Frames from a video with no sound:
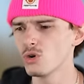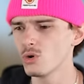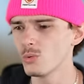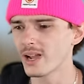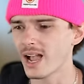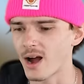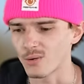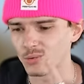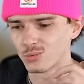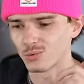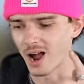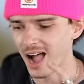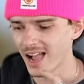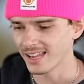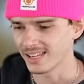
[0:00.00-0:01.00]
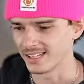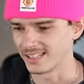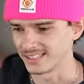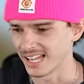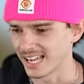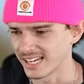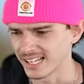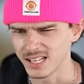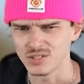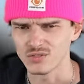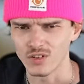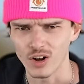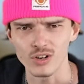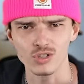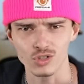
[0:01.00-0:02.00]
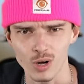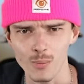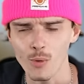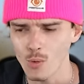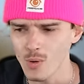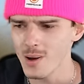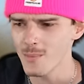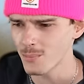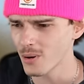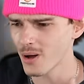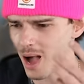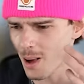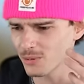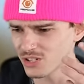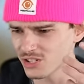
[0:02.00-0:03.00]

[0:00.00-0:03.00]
we got Ryan landing his first triple whip, I'm